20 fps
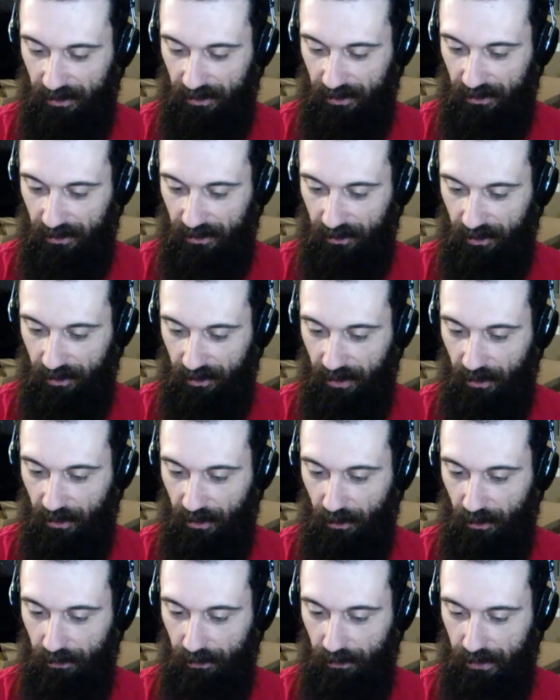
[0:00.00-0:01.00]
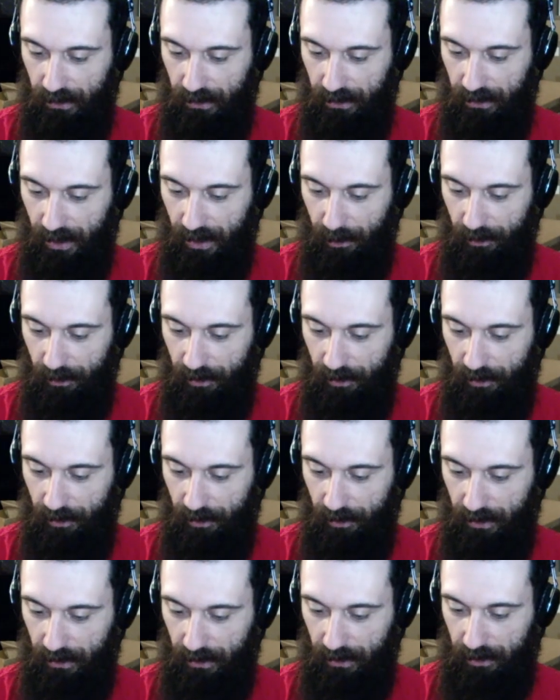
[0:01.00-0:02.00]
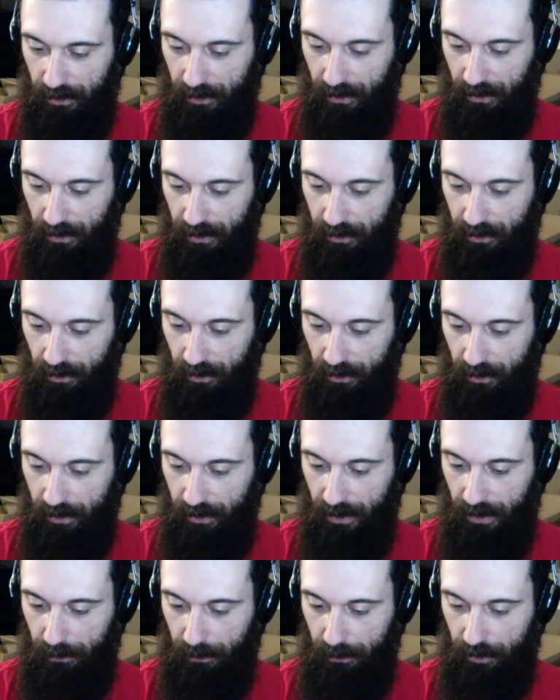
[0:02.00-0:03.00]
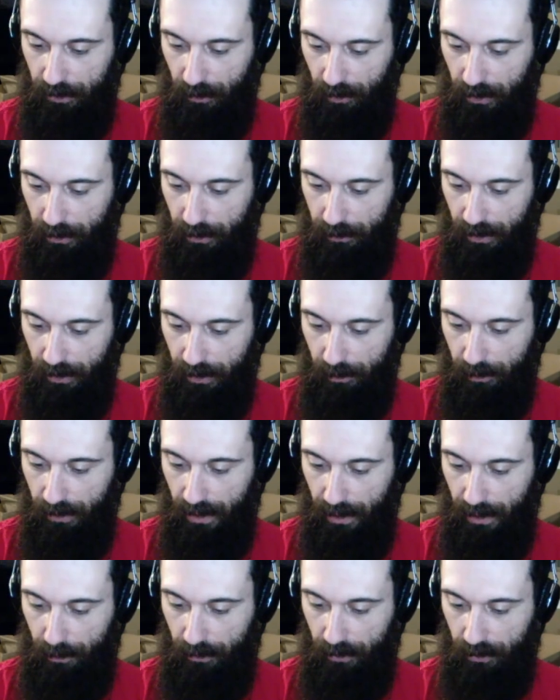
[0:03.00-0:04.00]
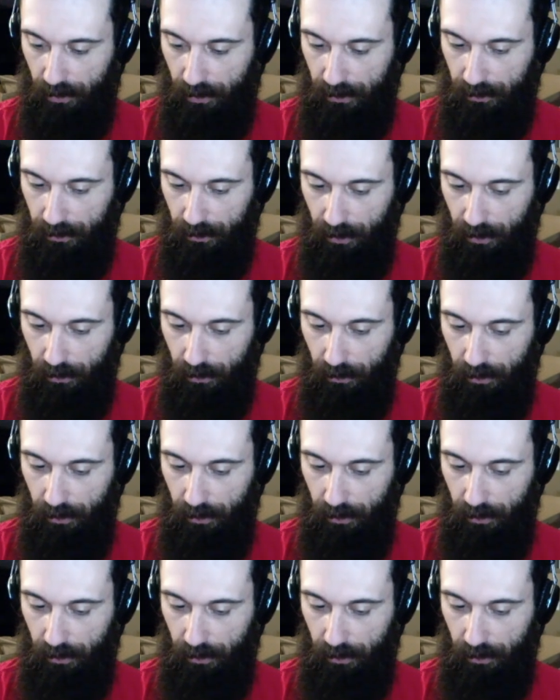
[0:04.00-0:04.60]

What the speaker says: Hero references Albatross again. She says, he's a good guy, but don't let him become an albatross, you know?